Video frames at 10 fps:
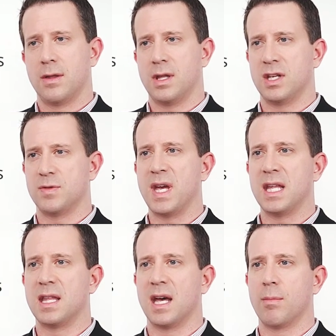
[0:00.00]
that has
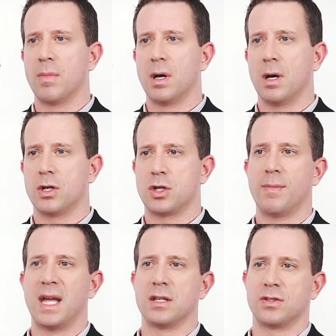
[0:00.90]
made them a
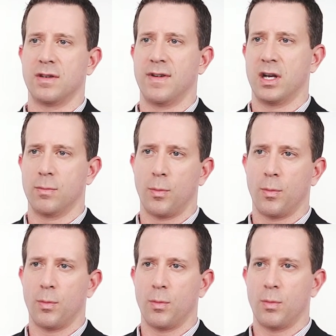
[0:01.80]
tremendously valuable
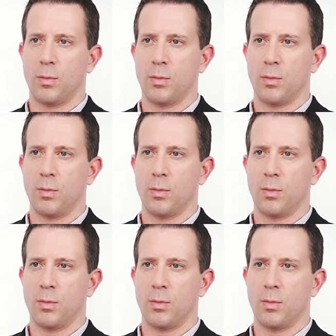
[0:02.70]
partner.